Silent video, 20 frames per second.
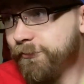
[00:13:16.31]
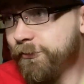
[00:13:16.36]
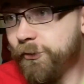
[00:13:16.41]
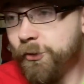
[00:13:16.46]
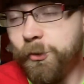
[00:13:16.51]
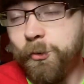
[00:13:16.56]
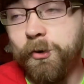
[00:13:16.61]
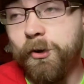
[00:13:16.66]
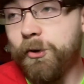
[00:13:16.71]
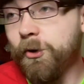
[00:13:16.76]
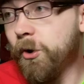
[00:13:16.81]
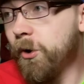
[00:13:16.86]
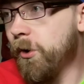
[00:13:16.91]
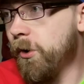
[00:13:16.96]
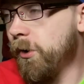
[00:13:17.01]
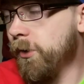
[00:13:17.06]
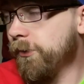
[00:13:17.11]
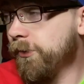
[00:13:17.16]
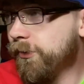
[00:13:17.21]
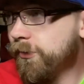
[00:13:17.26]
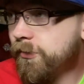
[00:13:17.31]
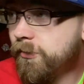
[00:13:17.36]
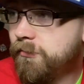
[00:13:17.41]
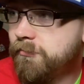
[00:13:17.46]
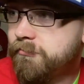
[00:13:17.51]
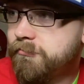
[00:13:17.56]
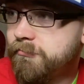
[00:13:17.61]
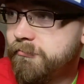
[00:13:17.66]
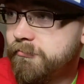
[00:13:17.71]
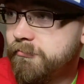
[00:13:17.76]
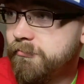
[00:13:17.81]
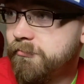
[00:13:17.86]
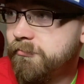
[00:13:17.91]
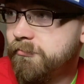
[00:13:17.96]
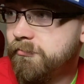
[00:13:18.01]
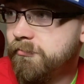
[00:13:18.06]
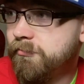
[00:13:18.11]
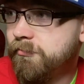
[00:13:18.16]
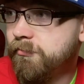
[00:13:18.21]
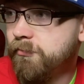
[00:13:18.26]
2 good goals.
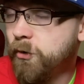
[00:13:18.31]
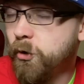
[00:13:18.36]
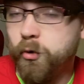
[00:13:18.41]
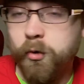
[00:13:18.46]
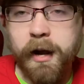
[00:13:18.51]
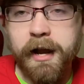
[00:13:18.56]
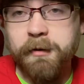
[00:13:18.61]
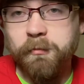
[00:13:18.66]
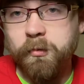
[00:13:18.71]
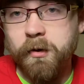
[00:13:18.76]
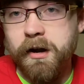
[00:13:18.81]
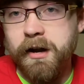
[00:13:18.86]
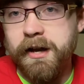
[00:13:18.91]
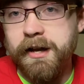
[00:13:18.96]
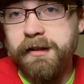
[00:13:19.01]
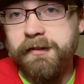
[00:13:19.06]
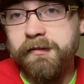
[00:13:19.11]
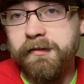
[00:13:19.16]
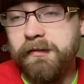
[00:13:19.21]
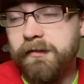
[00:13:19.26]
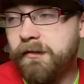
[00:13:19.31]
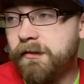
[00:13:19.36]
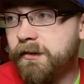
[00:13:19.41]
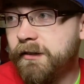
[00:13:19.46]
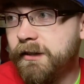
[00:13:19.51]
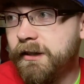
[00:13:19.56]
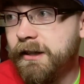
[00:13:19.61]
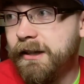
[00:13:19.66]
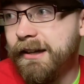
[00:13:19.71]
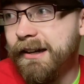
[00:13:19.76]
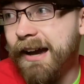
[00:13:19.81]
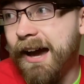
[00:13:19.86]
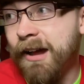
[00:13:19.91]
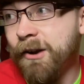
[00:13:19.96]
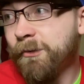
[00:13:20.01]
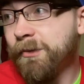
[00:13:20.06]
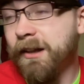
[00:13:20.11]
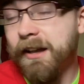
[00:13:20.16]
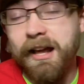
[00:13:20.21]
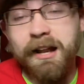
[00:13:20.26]
Great runs. I
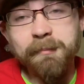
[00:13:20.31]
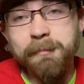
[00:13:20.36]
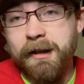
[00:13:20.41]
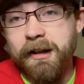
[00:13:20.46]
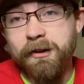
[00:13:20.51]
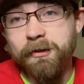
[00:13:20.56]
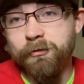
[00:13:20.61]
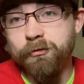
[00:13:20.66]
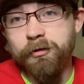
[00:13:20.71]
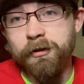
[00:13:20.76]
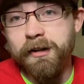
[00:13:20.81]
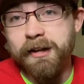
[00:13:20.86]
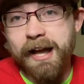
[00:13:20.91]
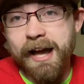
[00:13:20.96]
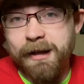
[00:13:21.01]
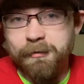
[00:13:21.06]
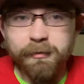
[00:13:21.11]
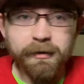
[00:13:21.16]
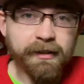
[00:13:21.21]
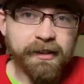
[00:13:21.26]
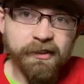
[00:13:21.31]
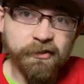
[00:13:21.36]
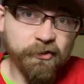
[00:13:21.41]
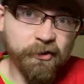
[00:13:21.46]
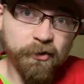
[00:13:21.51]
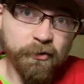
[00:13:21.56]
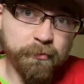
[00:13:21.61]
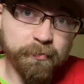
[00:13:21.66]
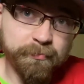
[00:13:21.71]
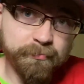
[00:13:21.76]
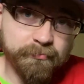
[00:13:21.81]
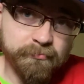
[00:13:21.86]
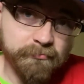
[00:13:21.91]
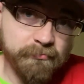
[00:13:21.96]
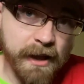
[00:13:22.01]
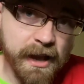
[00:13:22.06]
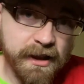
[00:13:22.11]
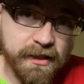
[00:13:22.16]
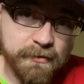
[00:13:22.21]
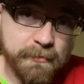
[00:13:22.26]
don't think anybody on Trinidad really deserves
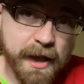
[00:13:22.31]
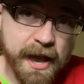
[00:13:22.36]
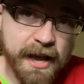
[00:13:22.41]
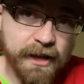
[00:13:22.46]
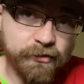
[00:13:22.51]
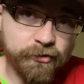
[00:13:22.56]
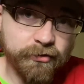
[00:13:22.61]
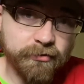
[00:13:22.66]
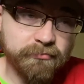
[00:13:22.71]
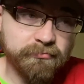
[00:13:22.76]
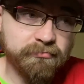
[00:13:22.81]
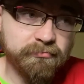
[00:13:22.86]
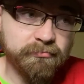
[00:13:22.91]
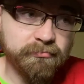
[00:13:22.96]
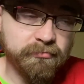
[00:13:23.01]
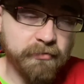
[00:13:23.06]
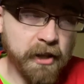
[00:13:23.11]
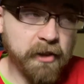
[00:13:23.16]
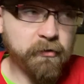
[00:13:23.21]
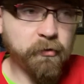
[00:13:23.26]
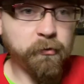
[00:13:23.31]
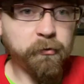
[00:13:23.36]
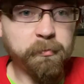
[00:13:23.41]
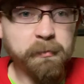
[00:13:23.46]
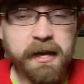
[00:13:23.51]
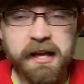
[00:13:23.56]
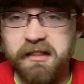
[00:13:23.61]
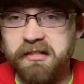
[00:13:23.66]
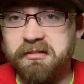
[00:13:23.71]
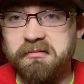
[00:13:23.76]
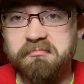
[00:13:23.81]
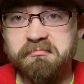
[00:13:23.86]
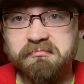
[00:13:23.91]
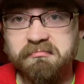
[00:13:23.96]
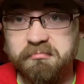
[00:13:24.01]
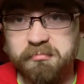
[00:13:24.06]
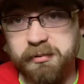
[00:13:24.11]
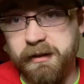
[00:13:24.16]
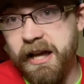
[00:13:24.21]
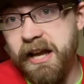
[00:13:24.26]
man of the match. Denzel Smith
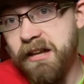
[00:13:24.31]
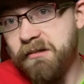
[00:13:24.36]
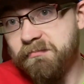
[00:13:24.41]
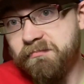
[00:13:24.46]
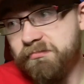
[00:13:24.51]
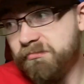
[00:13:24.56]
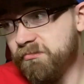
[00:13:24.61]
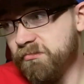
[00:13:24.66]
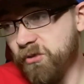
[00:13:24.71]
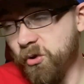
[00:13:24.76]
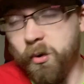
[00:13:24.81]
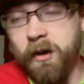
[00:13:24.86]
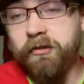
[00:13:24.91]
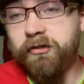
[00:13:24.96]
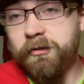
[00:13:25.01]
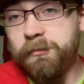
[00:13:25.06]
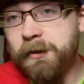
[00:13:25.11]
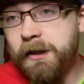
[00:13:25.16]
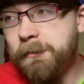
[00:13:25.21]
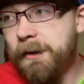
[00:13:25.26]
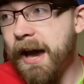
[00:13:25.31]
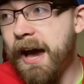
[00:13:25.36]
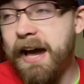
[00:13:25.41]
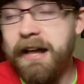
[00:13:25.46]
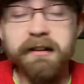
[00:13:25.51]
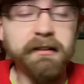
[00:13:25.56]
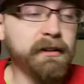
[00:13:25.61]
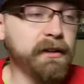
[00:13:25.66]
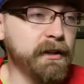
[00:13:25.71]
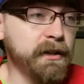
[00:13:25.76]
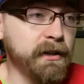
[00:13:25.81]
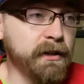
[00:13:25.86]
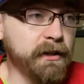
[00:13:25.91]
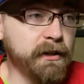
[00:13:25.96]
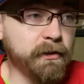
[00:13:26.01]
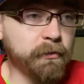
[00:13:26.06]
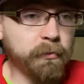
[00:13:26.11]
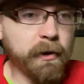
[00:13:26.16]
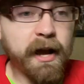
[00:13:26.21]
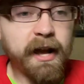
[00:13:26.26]
played questionably bad.
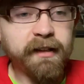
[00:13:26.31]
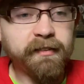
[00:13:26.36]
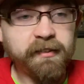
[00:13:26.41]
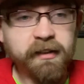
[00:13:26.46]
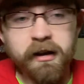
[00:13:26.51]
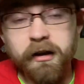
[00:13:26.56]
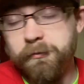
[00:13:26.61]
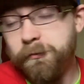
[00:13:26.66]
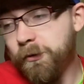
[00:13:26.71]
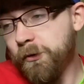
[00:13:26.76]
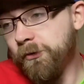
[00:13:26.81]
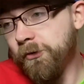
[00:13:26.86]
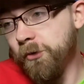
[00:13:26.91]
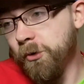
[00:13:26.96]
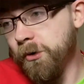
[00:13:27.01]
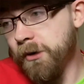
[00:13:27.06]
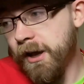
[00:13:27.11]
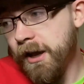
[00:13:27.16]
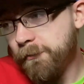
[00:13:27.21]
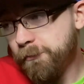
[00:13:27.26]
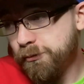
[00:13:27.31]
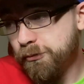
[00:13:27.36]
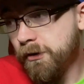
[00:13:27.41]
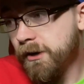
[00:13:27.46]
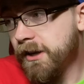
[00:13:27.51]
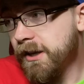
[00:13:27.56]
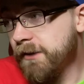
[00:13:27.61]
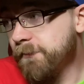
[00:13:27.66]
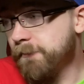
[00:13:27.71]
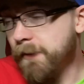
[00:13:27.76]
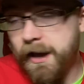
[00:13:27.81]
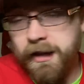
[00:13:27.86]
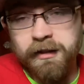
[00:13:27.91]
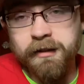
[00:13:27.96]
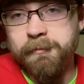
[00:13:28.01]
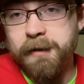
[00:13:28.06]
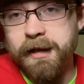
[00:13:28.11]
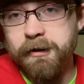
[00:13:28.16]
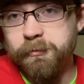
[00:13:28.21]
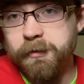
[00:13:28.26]
Ryan Telfer scored a pretty
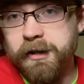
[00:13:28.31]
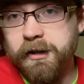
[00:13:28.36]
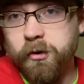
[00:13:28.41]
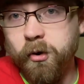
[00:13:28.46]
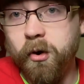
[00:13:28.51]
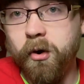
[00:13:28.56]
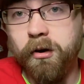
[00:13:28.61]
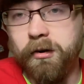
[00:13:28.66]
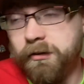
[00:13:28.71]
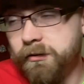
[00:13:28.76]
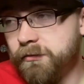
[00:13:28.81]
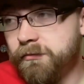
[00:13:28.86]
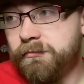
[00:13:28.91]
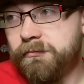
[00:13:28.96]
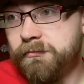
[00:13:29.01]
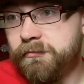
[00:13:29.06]
elementary goal.